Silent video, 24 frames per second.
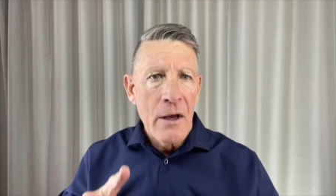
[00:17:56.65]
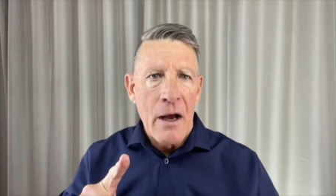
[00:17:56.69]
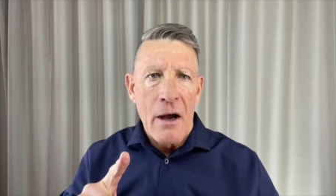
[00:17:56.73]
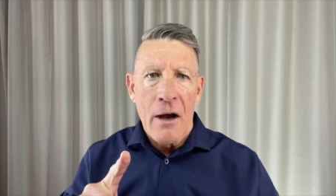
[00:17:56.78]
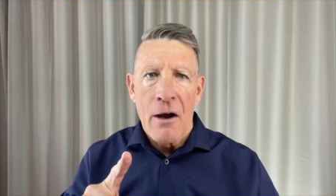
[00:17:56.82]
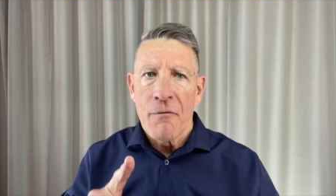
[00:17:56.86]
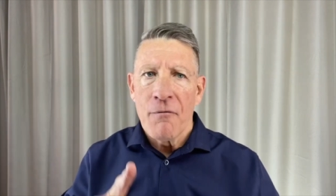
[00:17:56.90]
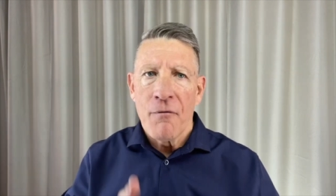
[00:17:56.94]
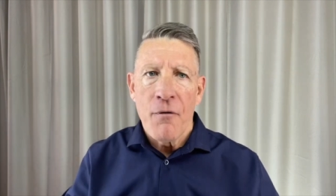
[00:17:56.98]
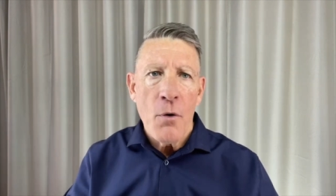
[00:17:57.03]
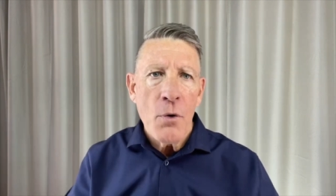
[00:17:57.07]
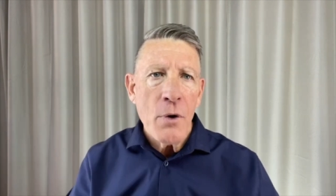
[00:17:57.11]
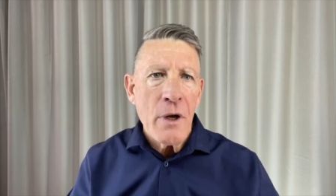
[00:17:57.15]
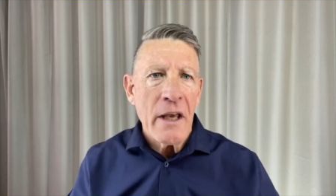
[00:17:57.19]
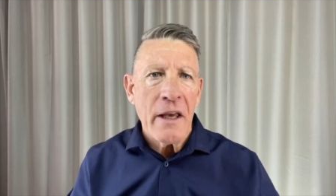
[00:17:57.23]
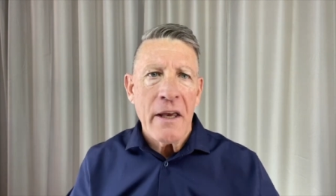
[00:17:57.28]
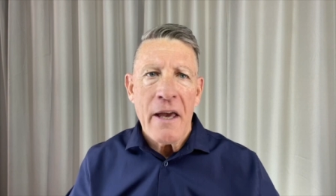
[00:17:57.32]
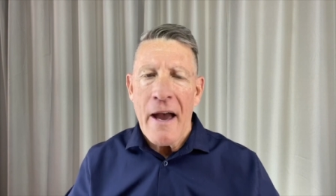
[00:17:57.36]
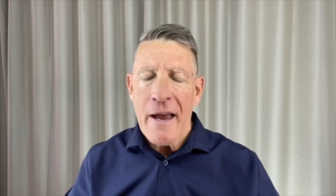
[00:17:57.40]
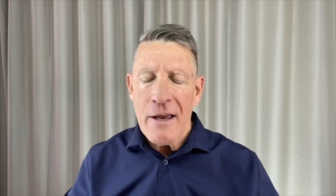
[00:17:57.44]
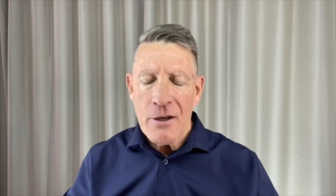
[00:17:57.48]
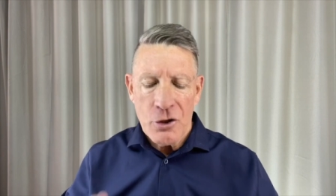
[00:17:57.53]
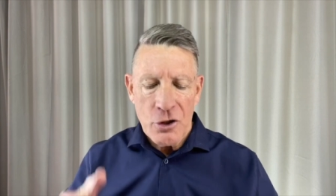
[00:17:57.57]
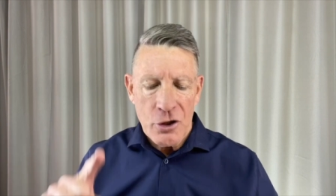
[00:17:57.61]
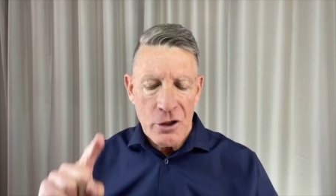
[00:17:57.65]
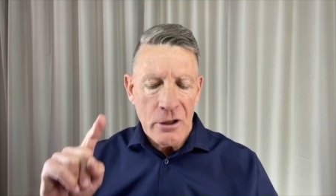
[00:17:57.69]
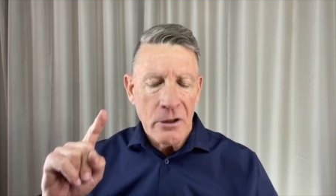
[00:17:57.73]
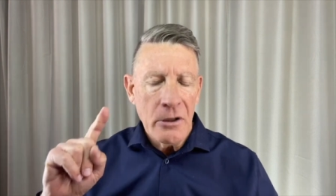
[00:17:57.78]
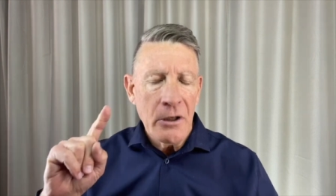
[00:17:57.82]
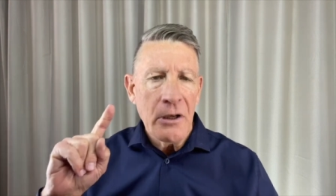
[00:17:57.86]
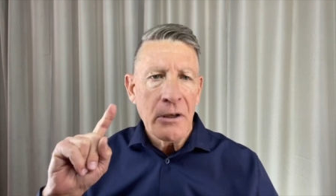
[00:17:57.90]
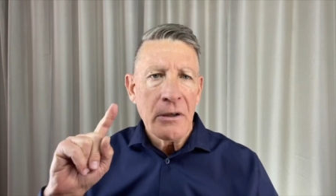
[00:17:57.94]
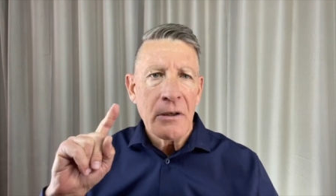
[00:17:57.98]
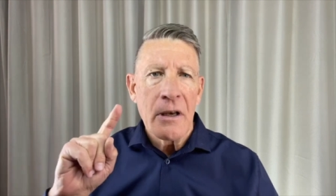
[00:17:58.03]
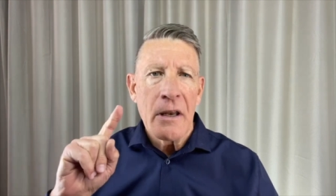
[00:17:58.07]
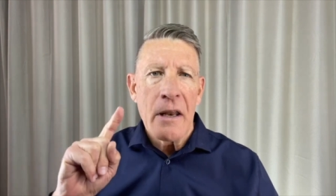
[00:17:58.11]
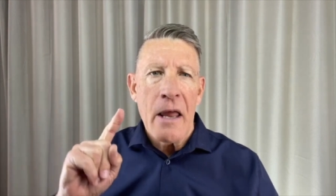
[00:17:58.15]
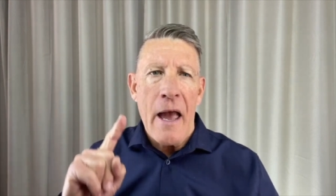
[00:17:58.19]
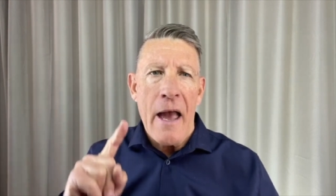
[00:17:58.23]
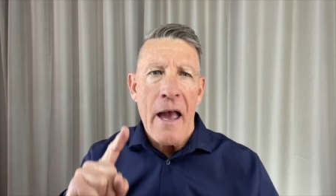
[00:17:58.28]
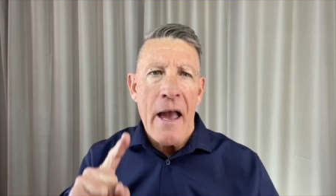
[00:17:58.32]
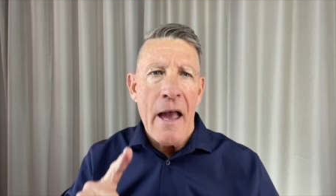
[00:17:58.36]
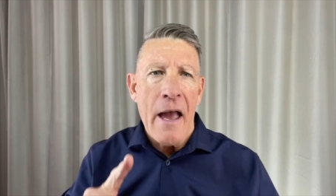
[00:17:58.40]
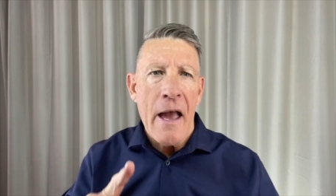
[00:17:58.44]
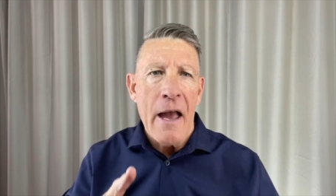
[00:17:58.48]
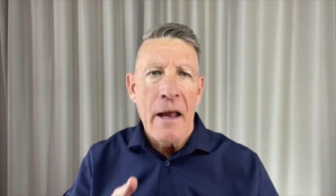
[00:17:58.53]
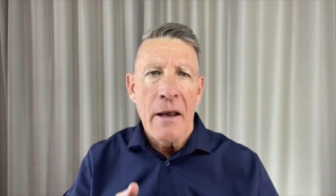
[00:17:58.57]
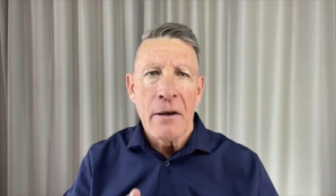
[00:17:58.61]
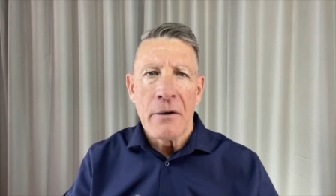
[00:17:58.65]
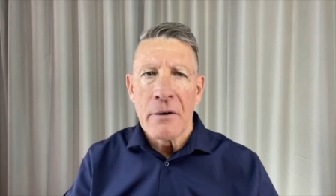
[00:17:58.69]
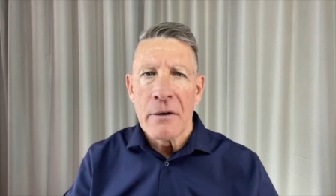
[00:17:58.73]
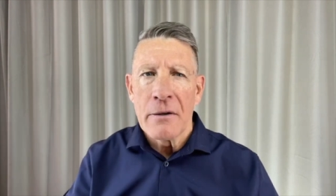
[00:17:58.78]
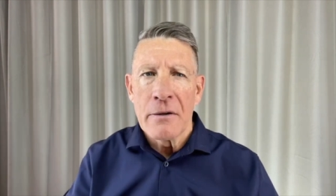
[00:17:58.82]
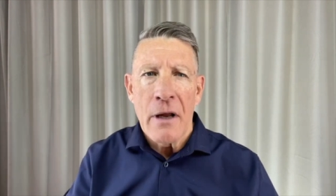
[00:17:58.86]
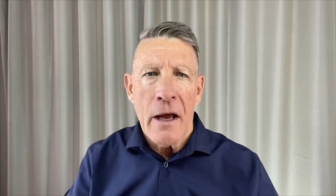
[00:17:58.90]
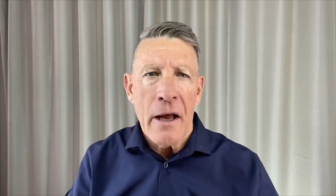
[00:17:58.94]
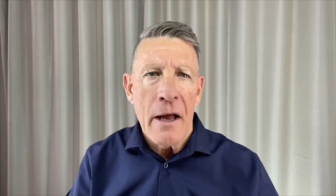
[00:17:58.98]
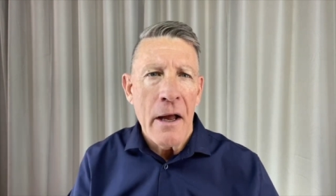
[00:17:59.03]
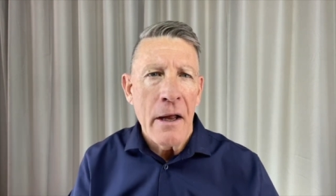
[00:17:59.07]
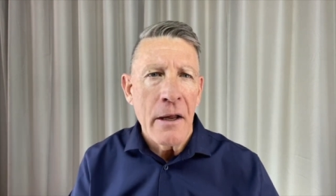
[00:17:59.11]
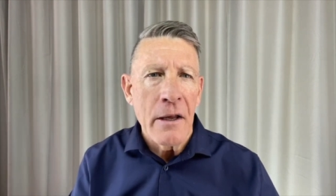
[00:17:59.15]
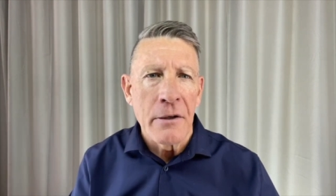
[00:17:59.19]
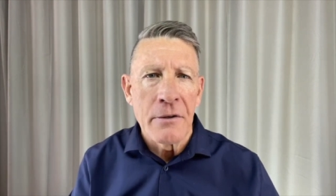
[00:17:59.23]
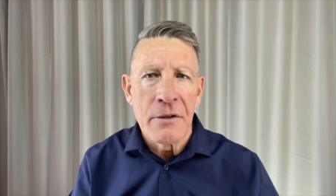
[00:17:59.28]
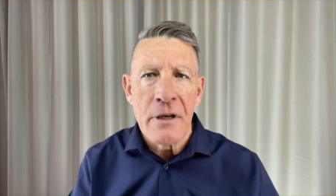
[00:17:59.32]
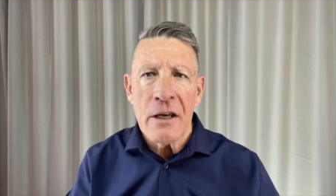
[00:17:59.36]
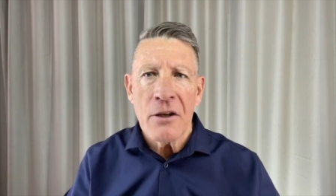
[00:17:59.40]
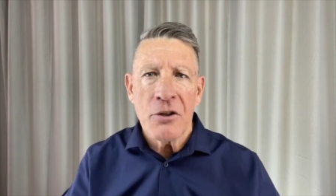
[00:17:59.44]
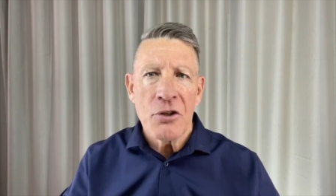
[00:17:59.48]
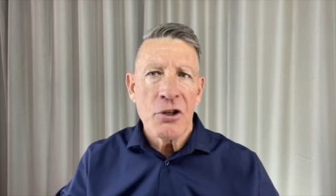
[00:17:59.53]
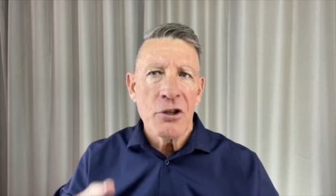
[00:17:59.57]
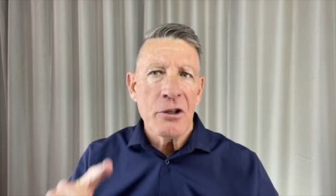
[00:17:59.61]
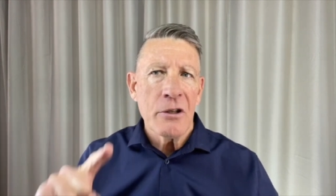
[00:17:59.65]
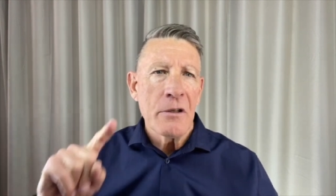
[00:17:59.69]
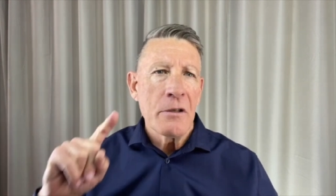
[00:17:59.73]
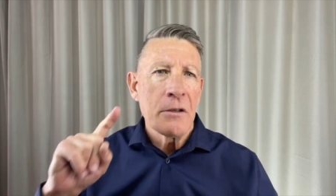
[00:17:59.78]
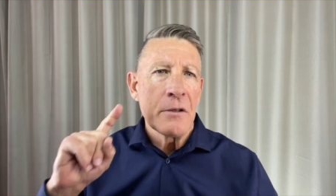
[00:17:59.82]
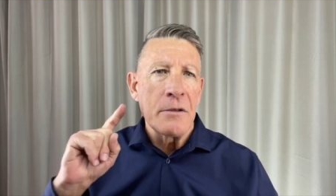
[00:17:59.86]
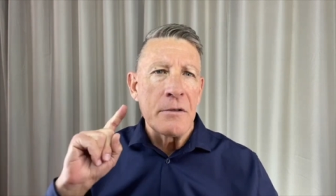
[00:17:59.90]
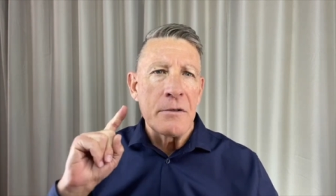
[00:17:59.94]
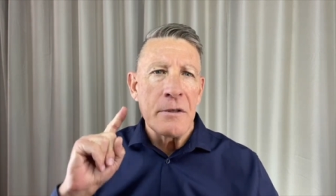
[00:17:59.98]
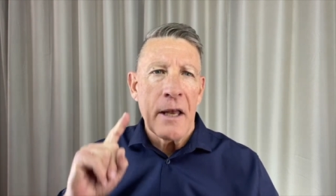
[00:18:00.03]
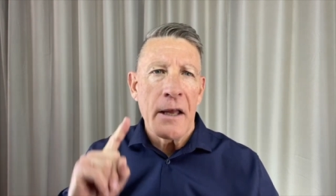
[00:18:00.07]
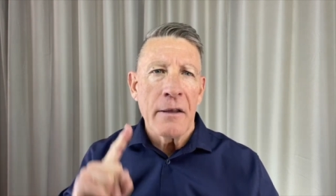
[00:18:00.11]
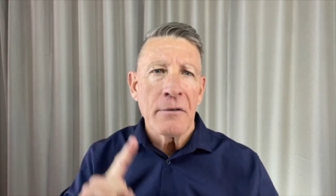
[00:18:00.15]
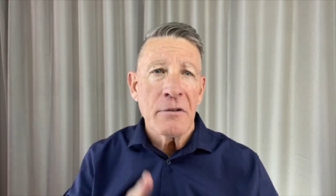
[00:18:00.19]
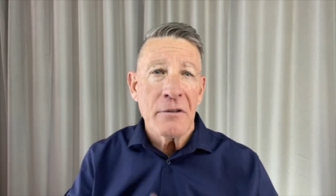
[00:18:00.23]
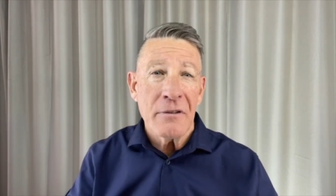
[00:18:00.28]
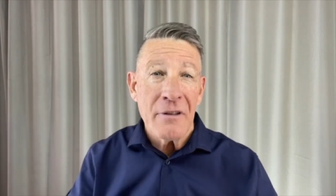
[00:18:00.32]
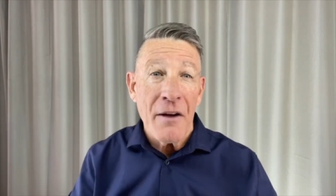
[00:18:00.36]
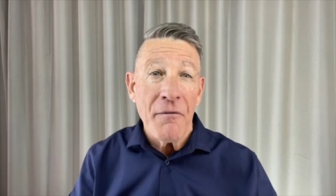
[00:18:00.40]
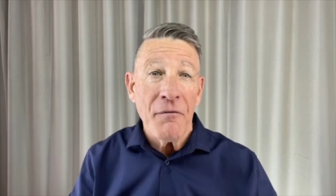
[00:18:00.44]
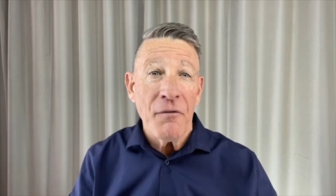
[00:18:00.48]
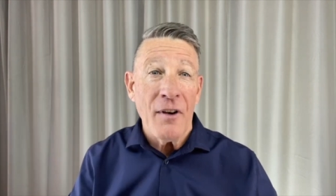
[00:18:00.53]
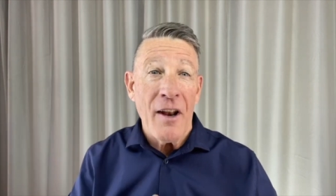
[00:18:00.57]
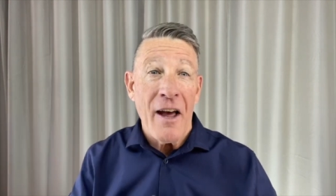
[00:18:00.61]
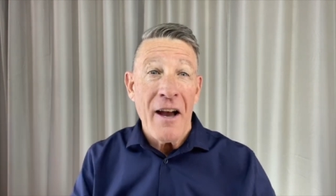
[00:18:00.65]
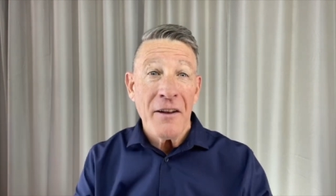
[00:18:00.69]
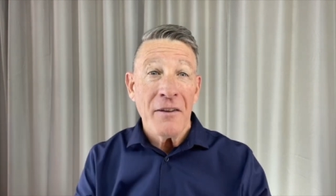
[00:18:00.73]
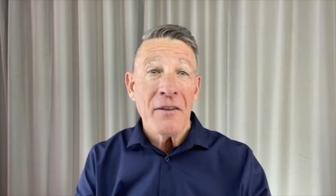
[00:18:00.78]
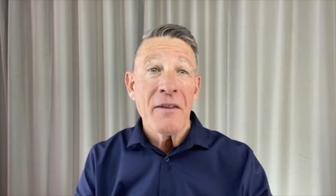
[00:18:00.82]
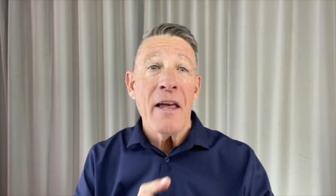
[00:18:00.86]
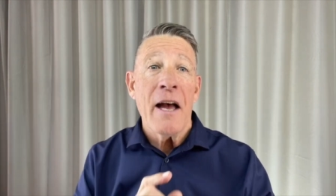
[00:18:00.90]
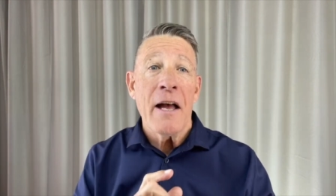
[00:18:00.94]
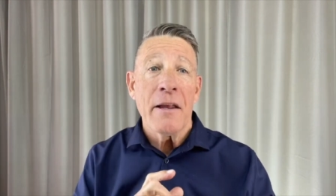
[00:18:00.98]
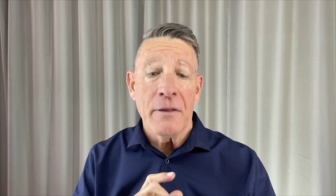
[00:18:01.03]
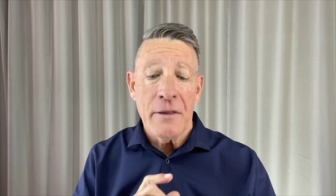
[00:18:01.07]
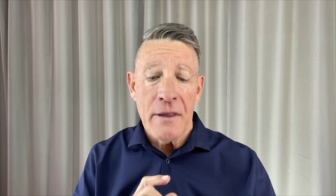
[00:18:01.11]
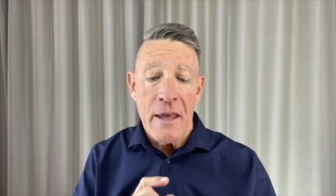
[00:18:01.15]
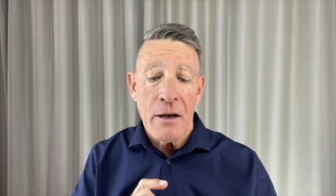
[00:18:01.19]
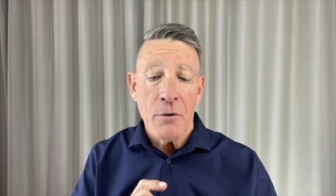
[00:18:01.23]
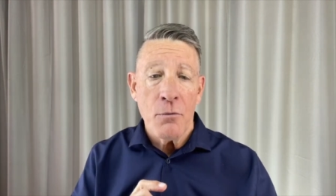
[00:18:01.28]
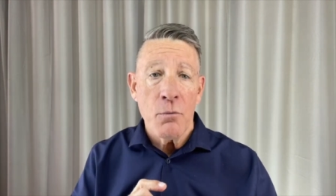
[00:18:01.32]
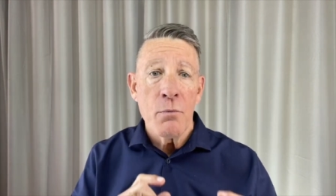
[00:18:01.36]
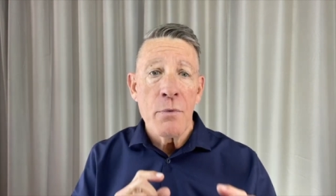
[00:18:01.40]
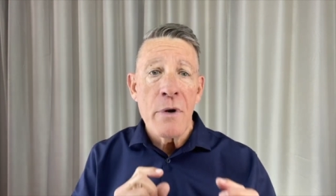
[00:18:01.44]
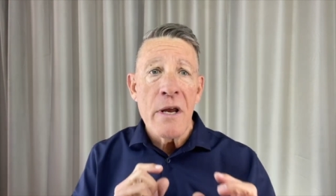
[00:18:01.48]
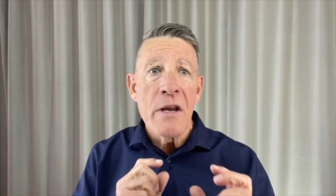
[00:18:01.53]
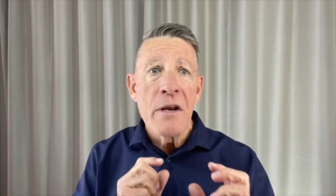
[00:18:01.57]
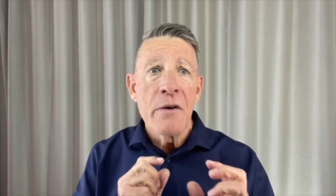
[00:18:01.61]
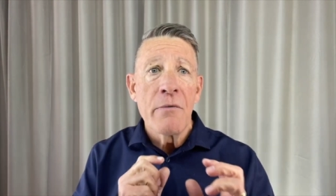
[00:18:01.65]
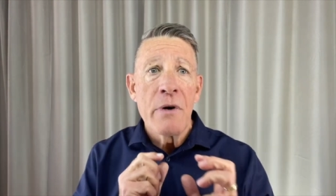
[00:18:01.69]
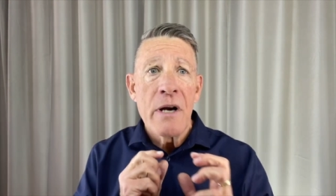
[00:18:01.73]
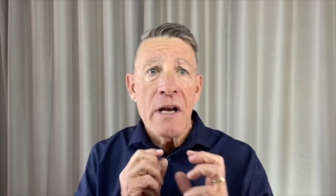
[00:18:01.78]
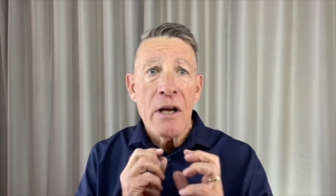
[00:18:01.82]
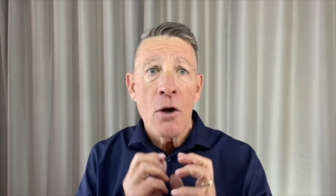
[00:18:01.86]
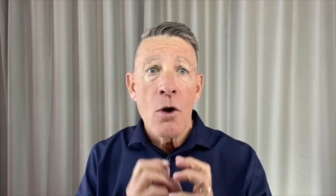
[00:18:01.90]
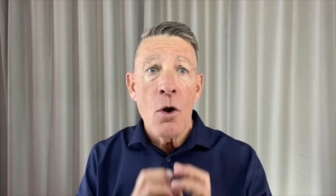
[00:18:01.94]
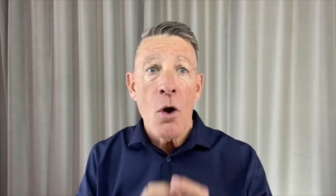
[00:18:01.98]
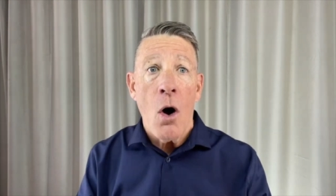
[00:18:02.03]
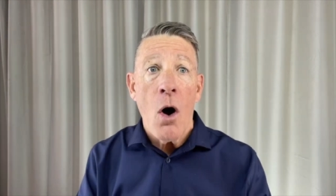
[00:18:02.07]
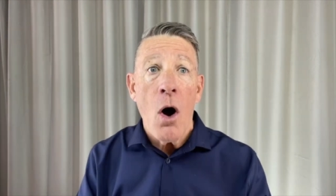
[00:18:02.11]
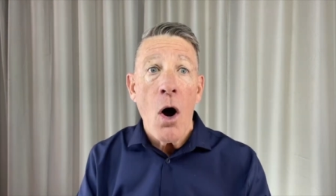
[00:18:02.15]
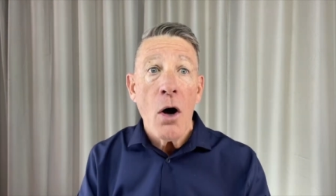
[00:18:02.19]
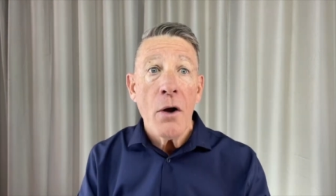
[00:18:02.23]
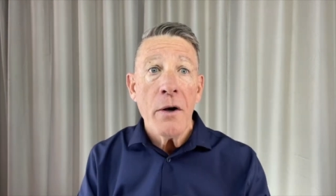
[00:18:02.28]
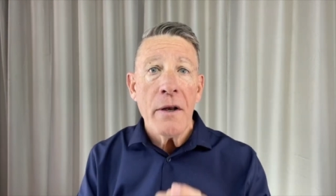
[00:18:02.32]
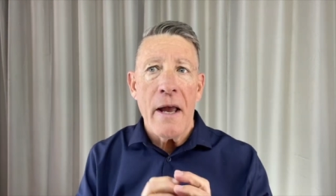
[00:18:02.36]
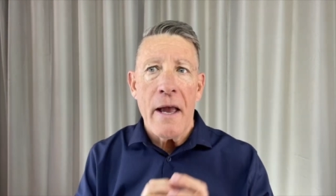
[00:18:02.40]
uh, fornication and uh, addictions and stuff like that that we regard